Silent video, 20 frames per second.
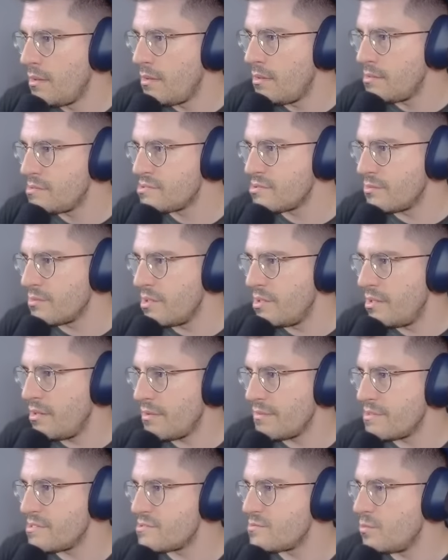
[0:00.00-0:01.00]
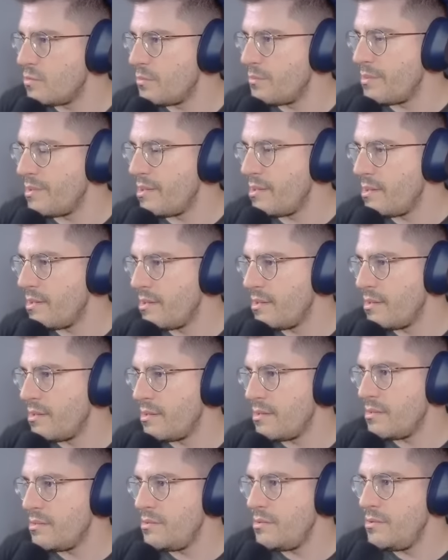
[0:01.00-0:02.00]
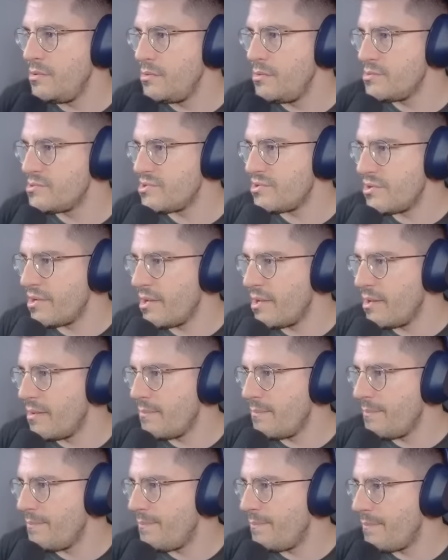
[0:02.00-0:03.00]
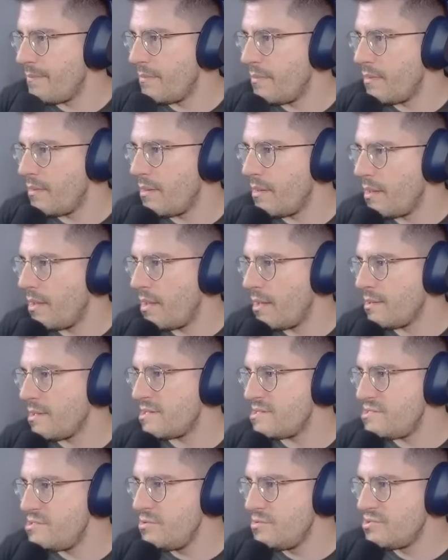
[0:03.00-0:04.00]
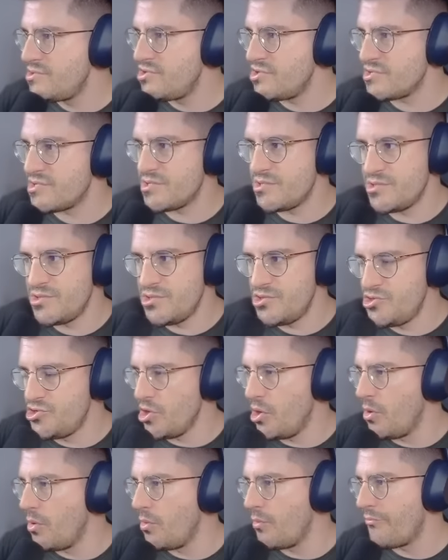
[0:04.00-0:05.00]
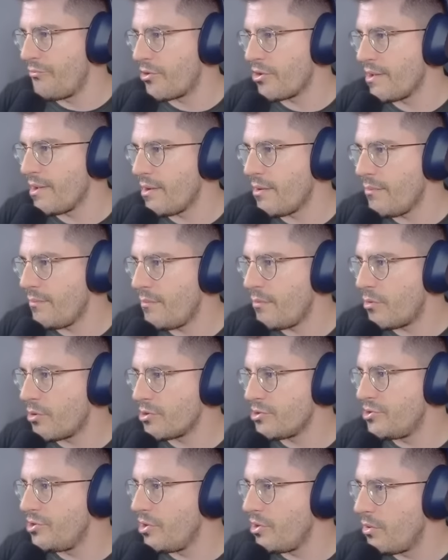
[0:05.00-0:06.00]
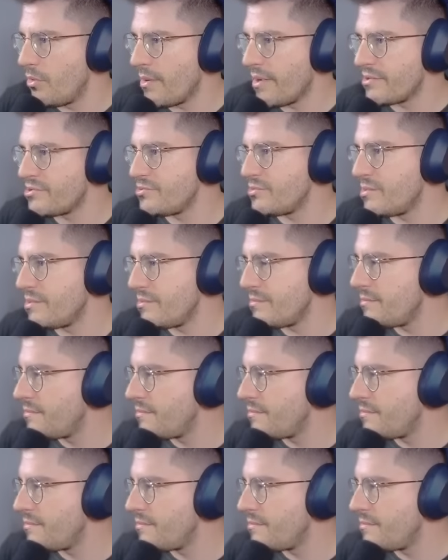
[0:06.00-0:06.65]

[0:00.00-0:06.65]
So here, this will be username, and let's use just Joe for now, or Doe, actually.